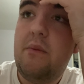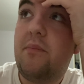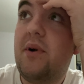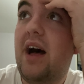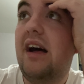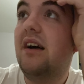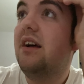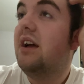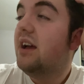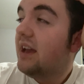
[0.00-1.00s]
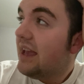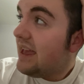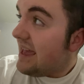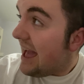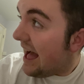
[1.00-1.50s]
But
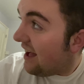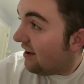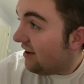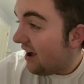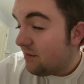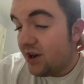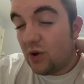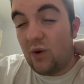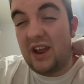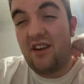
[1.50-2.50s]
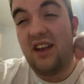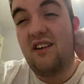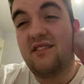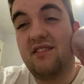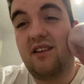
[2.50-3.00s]
yeah, I'm going to call it a night,
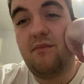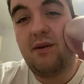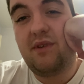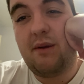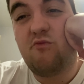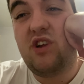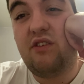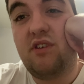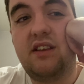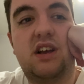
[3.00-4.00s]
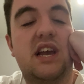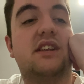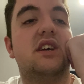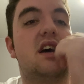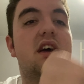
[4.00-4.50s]
guys, because I'm really, really
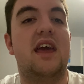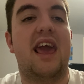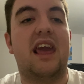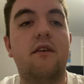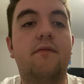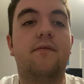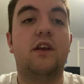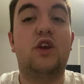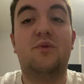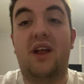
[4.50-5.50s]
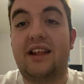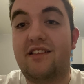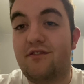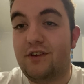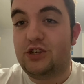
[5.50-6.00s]
tired. If you like
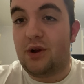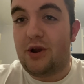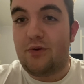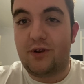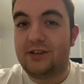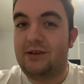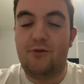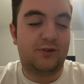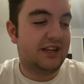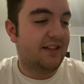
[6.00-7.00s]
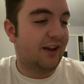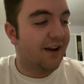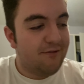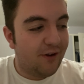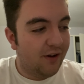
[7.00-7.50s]
this video and you want to see more day in the
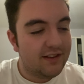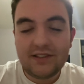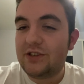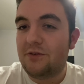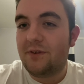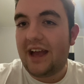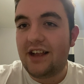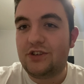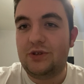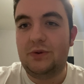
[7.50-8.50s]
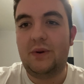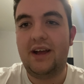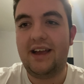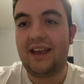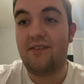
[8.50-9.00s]
life vlogs, don't forget to
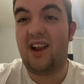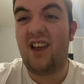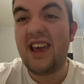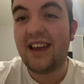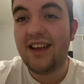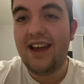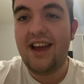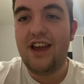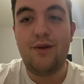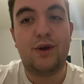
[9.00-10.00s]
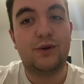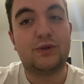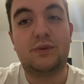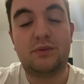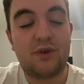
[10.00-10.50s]
give it a like. You can
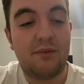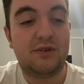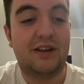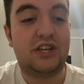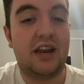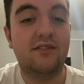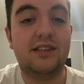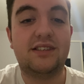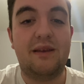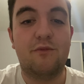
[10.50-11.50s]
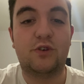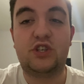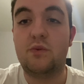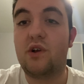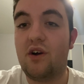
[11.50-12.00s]
also subscribe to my channel to see more
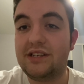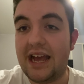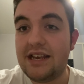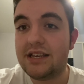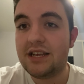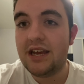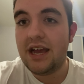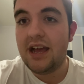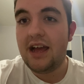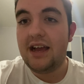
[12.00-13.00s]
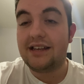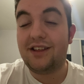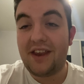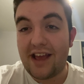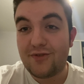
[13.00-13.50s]
student content.
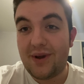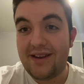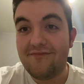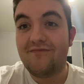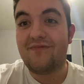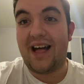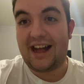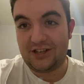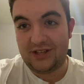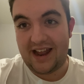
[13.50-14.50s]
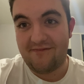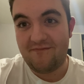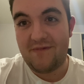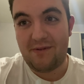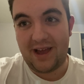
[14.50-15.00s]
Till the next one, I'll catch you
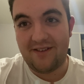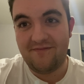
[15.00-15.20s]
then. Bye.